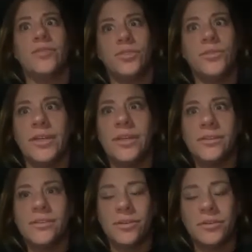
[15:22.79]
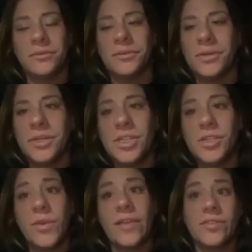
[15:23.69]
do it. So
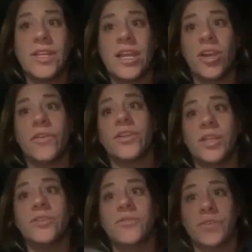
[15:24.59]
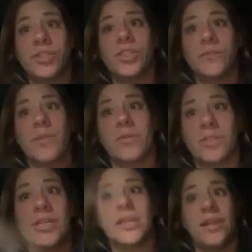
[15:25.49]
we have to take care of ourselves first to be able to
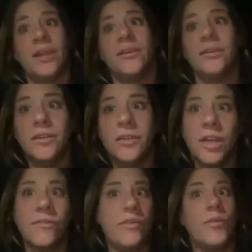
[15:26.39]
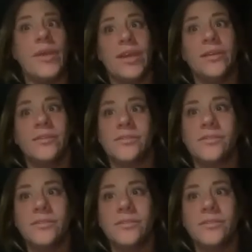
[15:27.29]
take care of everybody else.